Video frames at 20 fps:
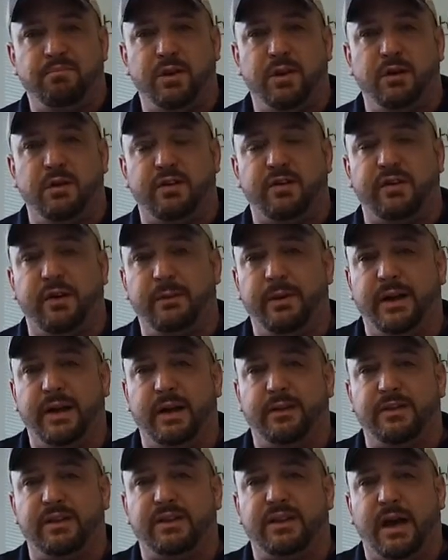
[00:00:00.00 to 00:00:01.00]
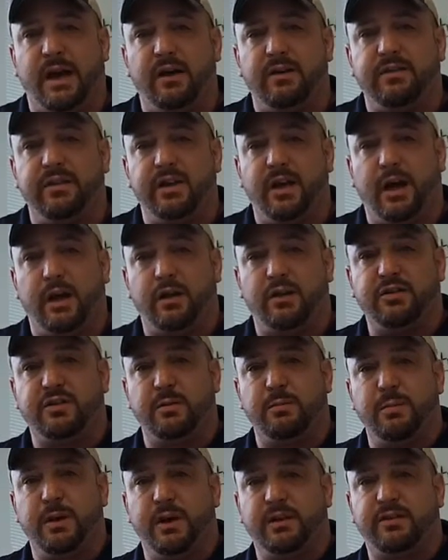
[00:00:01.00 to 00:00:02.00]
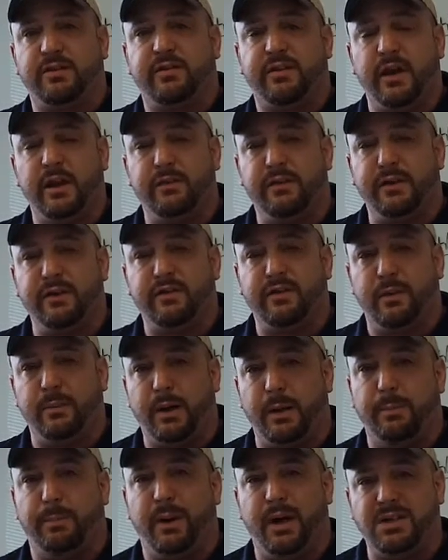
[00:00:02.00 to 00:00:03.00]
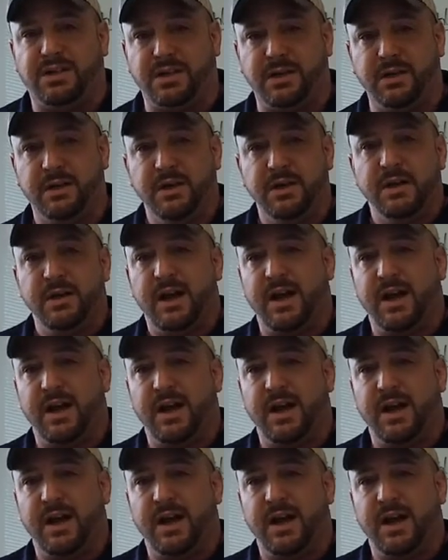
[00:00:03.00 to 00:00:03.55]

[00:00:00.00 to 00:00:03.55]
because I'm going to have $1,000 a month savings on my budget.